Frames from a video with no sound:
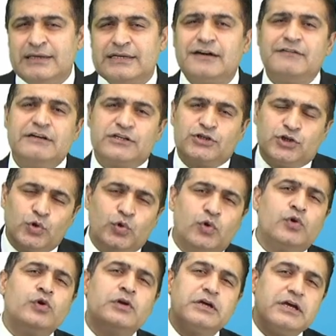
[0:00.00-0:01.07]
covers
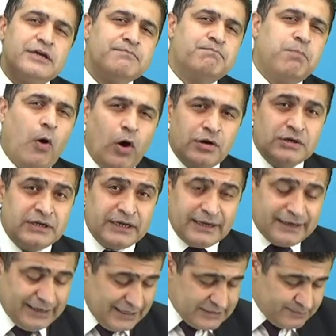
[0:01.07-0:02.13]
two important
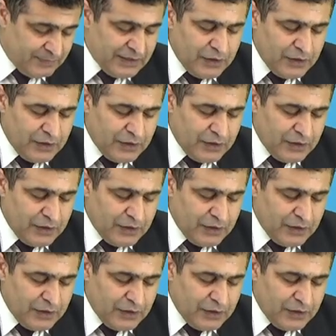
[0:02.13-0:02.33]
areas.